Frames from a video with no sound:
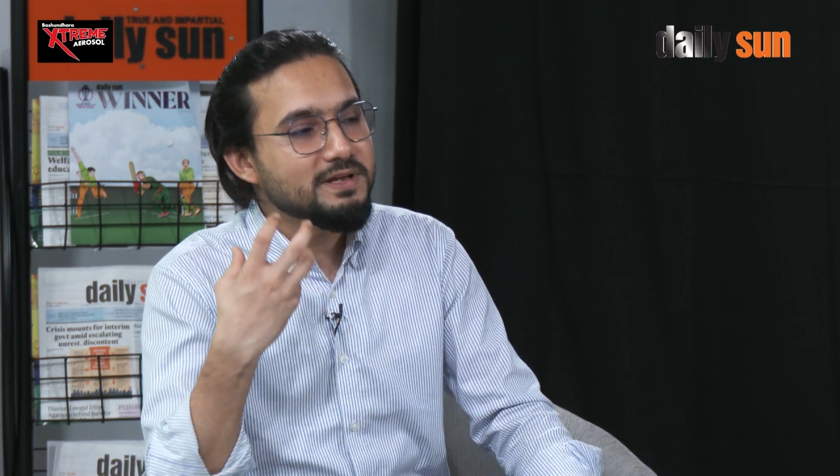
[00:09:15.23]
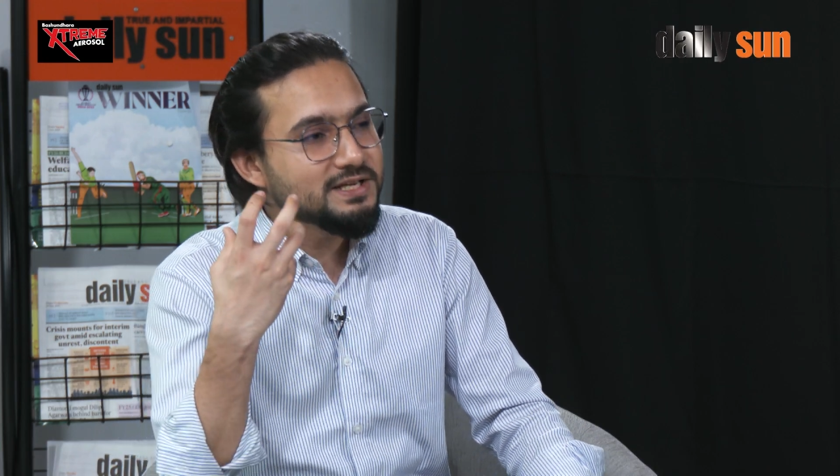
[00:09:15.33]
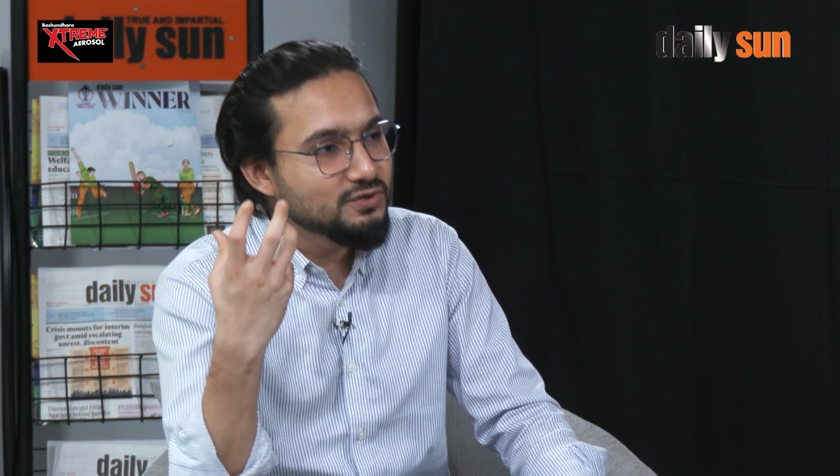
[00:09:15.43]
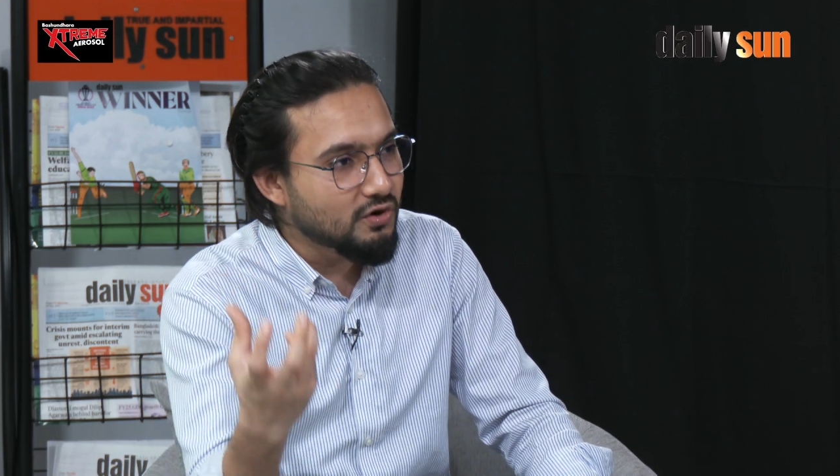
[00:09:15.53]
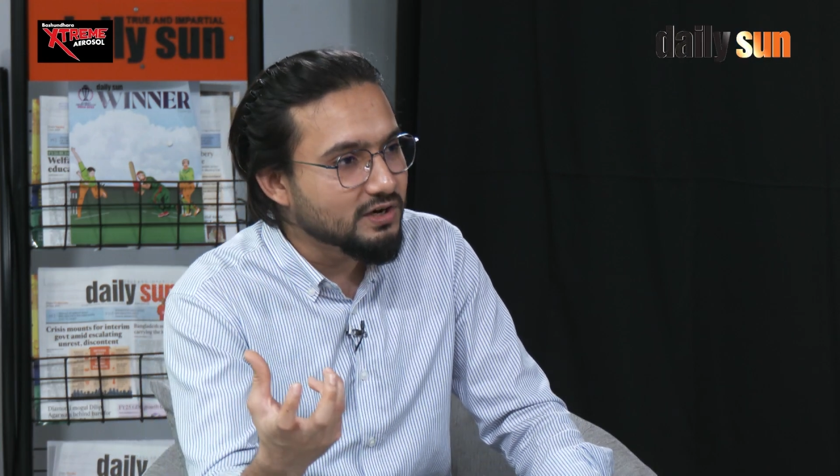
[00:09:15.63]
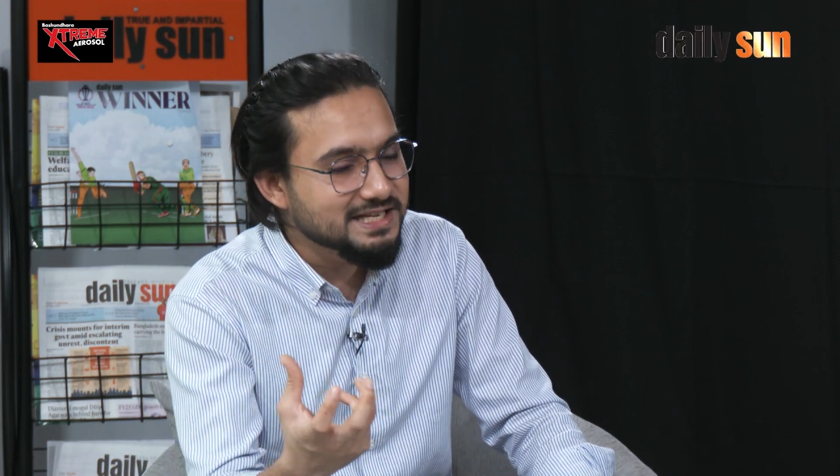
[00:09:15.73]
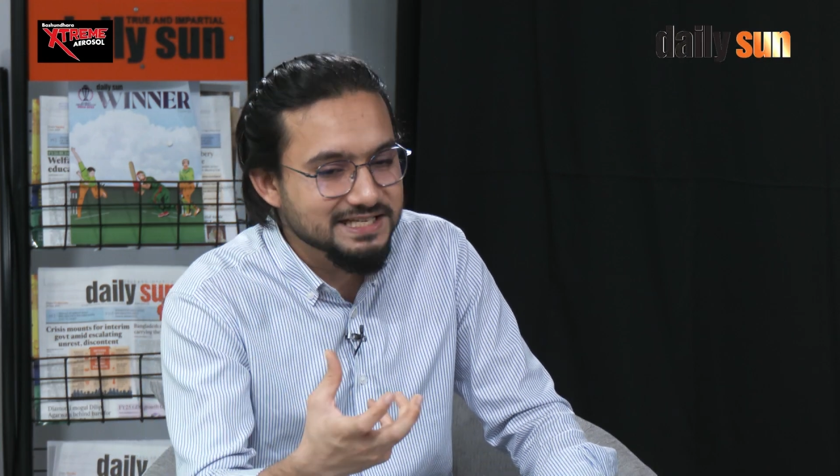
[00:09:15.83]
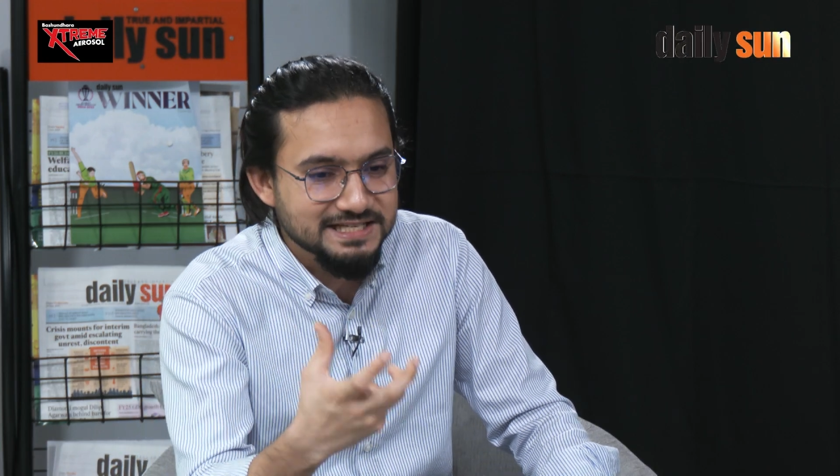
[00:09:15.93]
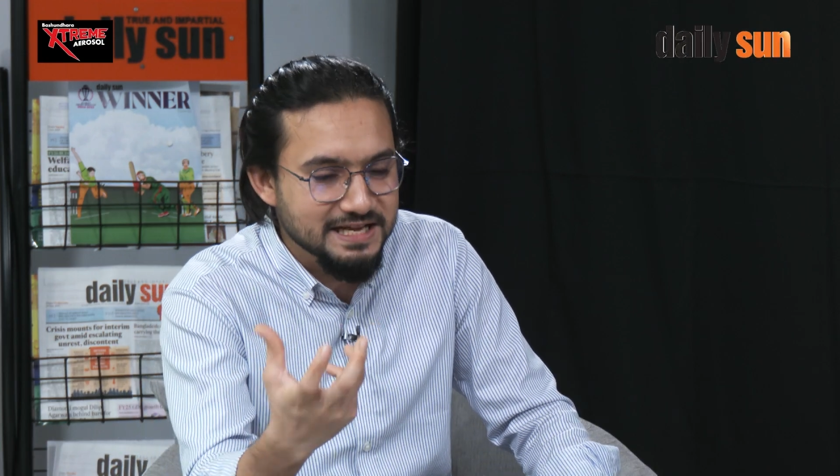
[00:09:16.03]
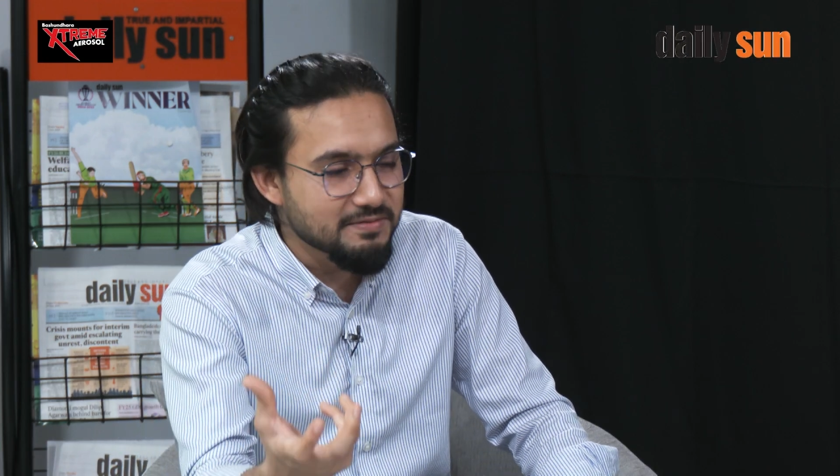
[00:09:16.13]
being too honest,
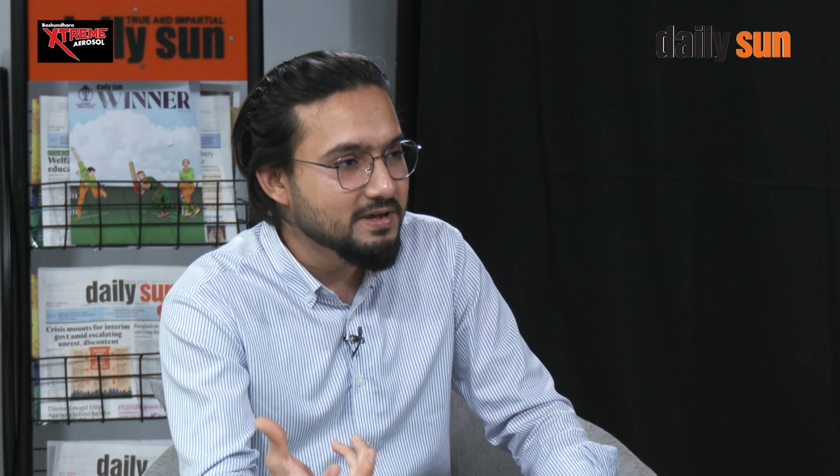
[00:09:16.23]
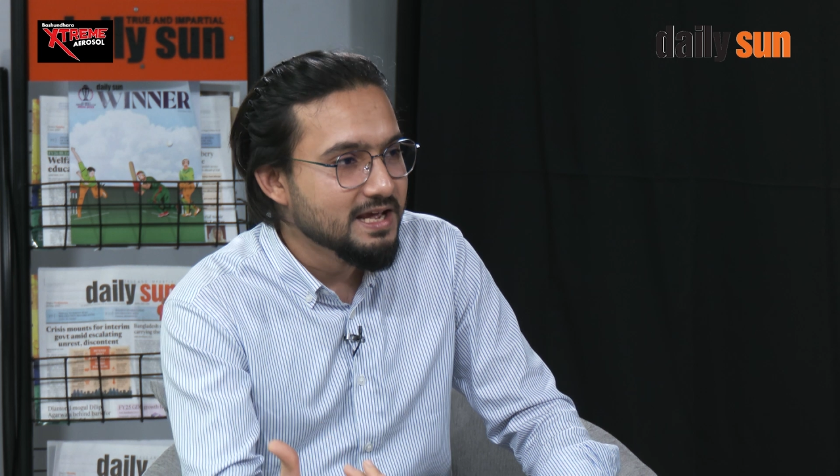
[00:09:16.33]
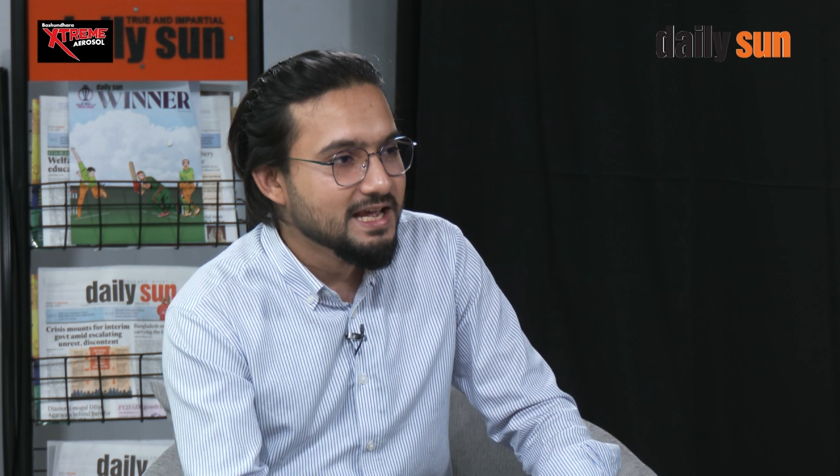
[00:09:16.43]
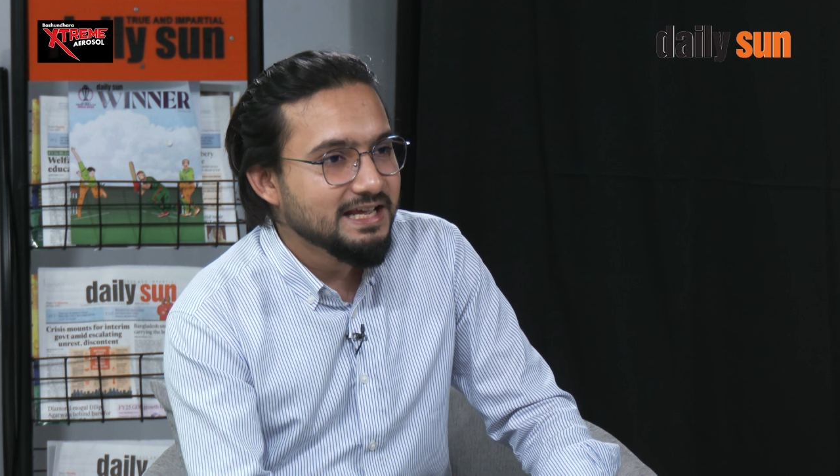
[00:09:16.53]
his team,